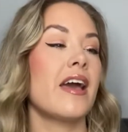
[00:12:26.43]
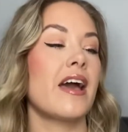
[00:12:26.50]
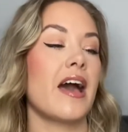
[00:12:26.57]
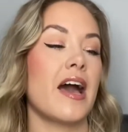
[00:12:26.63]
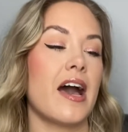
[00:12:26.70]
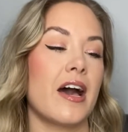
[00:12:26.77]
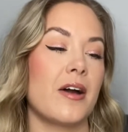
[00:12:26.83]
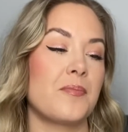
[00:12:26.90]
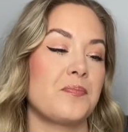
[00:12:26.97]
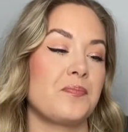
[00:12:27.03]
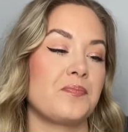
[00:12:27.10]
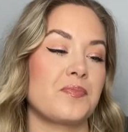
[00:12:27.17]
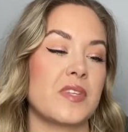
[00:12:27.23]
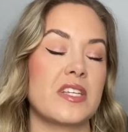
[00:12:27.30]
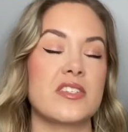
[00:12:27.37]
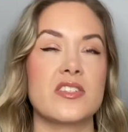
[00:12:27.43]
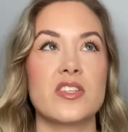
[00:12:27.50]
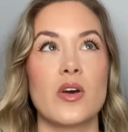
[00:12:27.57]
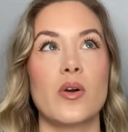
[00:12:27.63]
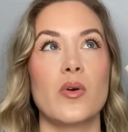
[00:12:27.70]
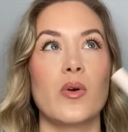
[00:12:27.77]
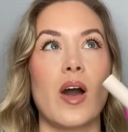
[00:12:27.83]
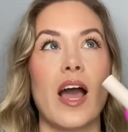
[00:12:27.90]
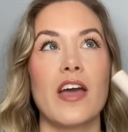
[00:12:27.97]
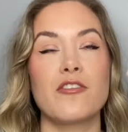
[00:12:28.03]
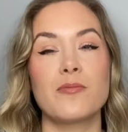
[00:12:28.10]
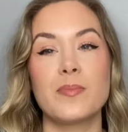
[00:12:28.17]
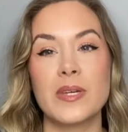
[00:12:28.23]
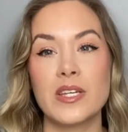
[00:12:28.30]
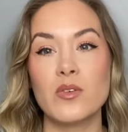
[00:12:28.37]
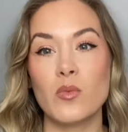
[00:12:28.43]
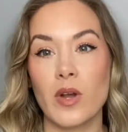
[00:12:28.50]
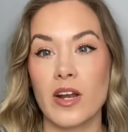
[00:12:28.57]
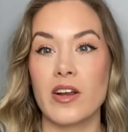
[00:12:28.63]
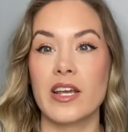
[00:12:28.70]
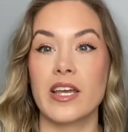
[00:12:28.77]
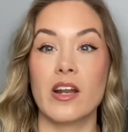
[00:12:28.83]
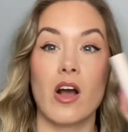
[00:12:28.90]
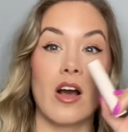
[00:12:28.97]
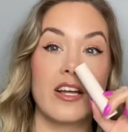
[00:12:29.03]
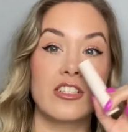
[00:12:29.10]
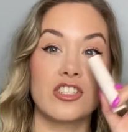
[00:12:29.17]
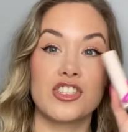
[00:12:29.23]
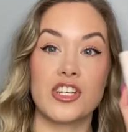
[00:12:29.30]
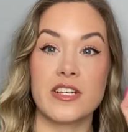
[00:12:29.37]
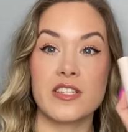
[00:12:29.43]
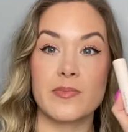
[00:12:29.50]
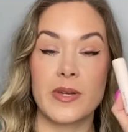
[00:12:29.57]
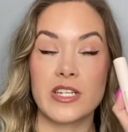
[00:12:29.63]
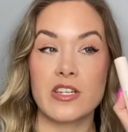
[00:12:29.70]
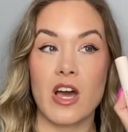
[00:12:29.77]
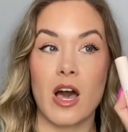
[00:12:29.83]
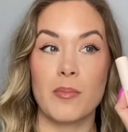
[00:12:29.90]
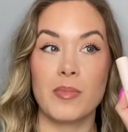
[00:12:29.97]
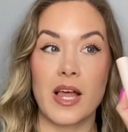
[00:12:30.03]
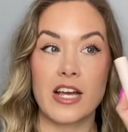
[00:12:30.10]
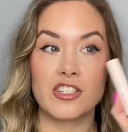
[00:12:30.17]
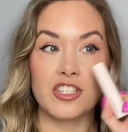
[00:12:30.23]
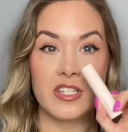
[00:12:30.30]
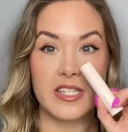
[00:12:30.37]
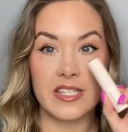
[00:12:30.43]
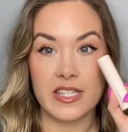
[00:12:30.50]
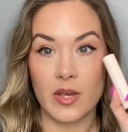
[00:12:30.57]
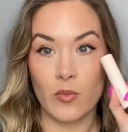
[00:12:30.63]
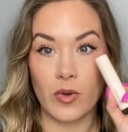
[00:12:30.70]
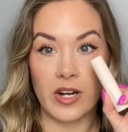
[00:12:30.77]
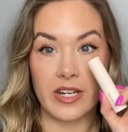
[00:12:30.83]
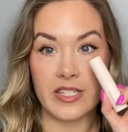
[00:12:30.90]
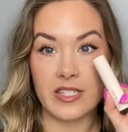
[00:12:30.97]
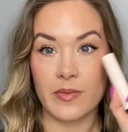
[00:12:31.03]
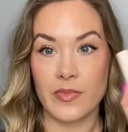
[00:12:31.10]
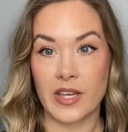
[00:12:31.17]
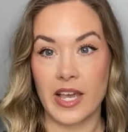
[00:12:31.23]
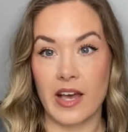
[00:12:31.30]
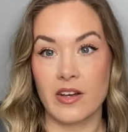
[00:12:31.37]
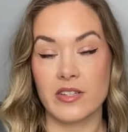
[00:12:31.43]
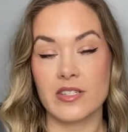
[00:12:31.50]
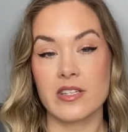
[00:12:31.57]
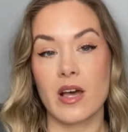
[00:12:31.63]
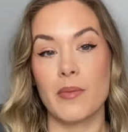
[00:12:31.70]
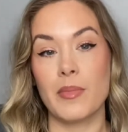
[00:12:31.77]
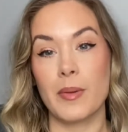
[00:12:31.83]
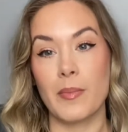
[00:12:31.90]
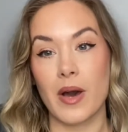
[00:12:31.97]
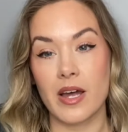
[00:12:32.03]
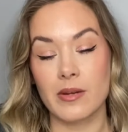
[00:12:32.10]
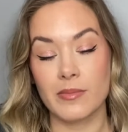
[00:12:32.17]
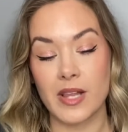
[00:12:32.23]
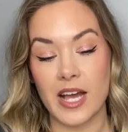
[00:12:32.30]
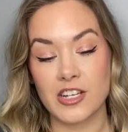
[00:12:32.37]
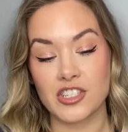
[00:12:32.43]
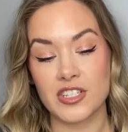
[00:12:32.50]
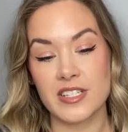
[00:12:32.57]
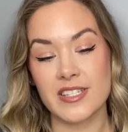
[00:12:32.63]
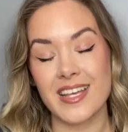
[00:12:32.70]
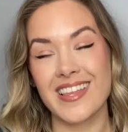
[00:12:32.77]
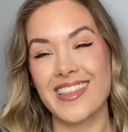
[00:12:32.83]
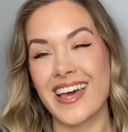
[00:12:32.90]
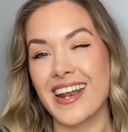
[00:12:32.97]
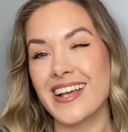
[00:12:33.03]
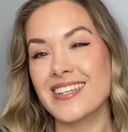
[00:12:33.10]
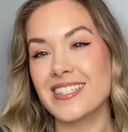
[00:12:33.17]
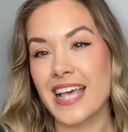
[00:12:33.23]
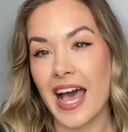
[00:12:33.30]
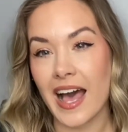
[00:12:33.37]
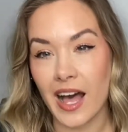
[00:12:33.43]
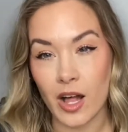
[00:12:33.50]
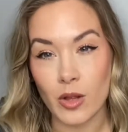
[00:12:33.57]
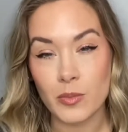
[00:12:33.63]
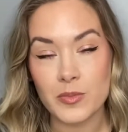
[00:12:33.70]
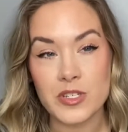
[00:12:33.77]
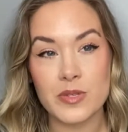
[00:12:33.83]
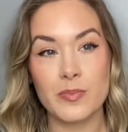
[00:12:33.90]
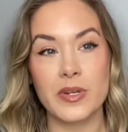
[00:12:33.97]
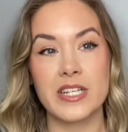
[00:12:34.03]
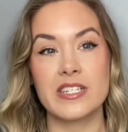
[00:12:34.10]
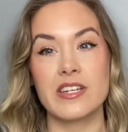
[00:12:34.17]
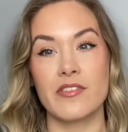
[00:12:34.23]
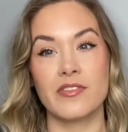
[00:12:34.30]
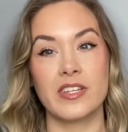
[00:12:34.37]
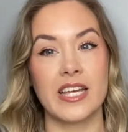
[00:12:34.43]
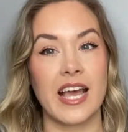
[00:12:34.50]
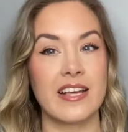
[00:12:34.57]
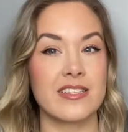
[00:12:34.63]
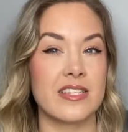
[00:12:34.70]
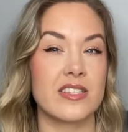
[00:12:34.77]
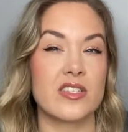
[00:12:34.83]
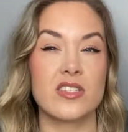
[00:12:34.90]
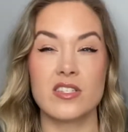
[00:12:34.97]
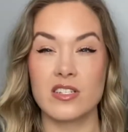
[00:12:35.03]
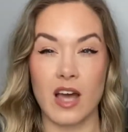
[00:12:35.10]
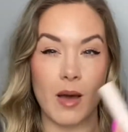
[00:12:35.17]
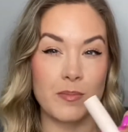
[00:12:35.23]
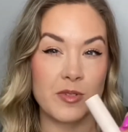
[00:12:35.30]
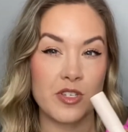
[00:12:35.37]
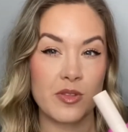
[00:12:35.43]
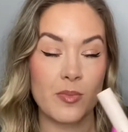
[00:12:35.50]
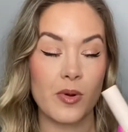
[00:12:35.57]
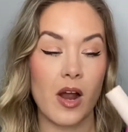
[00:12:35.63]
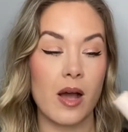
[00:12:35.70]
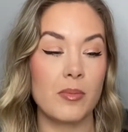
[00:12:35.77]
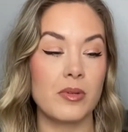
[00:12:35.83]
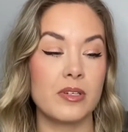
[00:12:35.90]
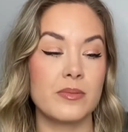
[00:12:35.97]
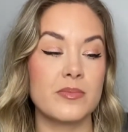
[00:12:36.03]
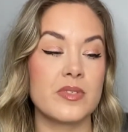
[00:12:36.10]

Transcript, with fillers: Um, so I've been wearing it on just my top lashes and wearing something else on my bottom lashes, and that has helped, but it definitely hasn't stopped the problem.